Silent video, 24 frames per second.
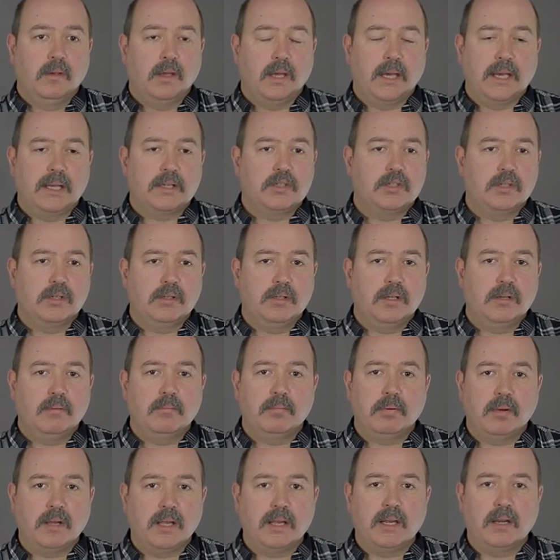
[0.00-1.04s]
actually didn't
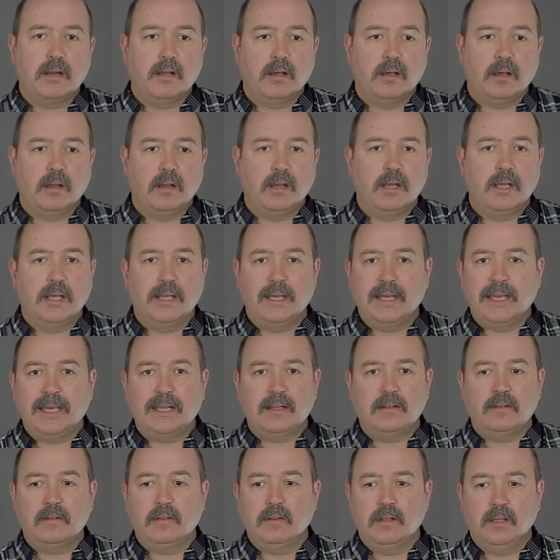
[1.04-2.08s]
plan on, and
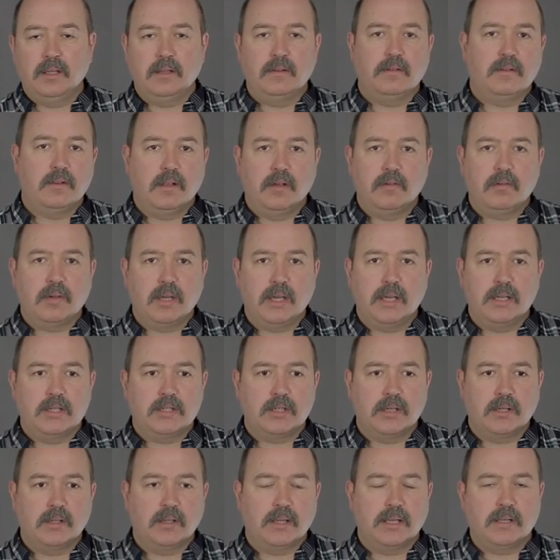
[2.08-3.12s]
that is
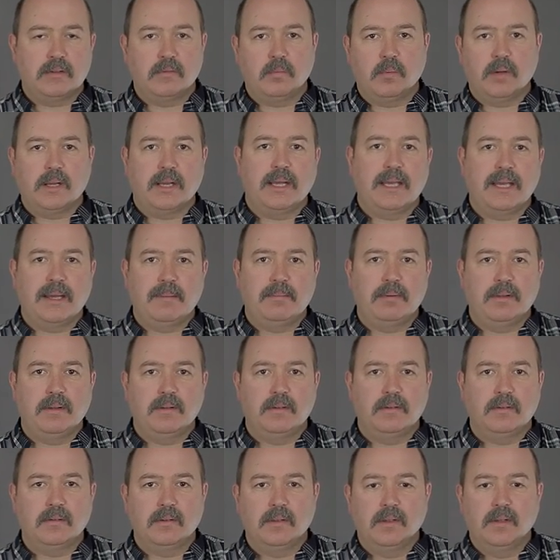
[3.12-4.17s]
location. That's what
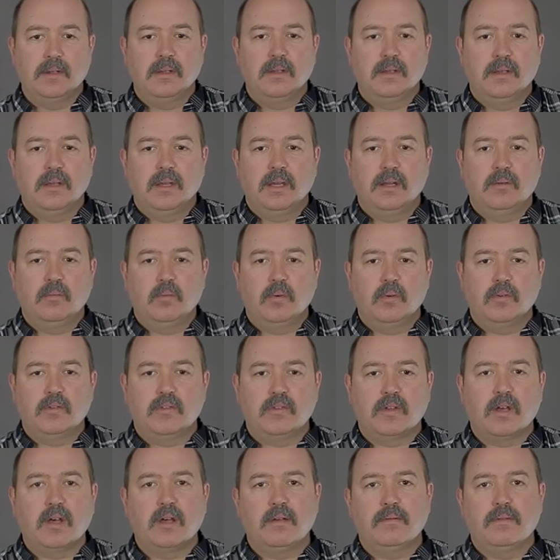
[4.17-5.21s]
happens. And we'll
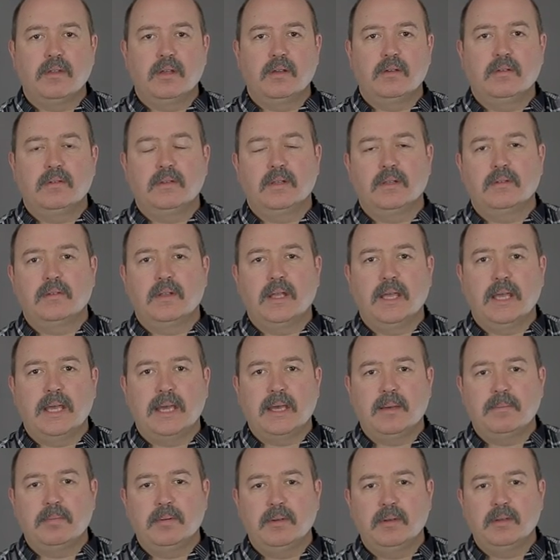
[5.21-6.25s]
solve those as they
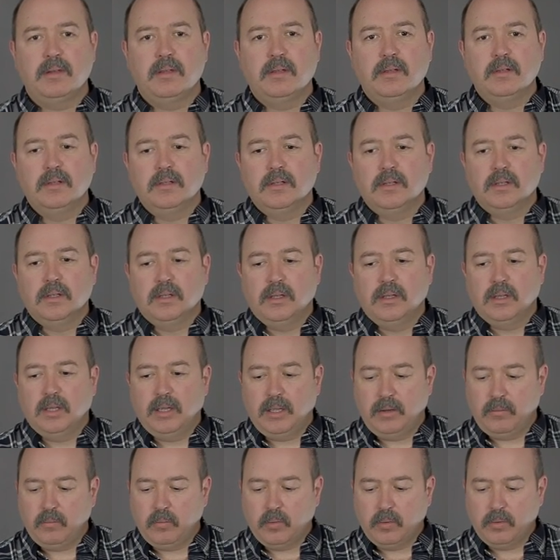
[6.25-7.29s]
happen.
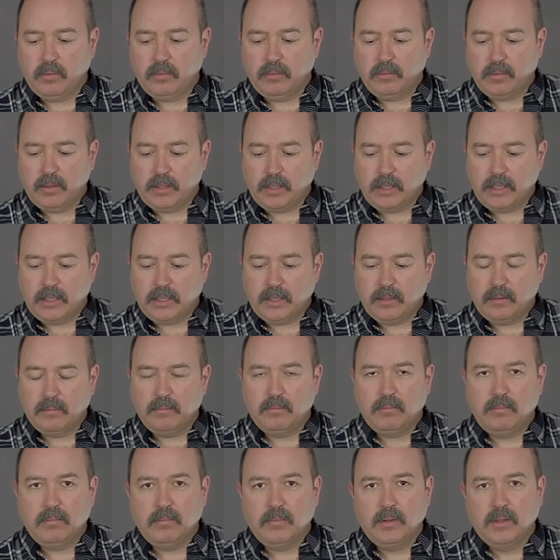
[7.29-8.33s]
And we'll
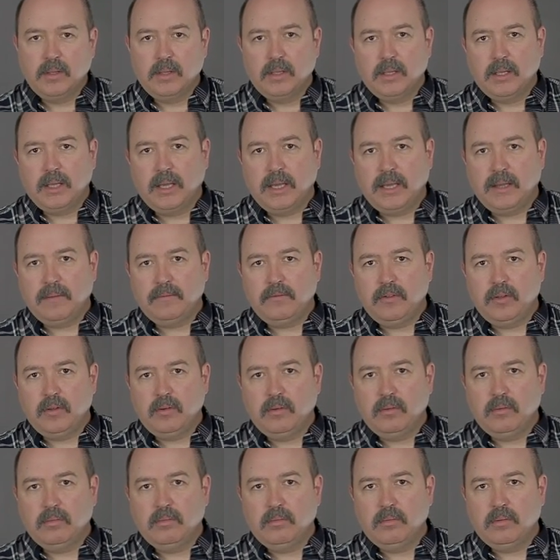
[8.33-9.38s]
have
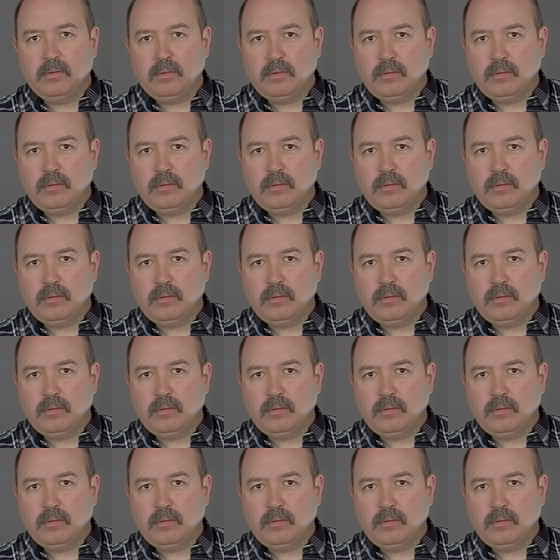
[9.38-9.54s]
you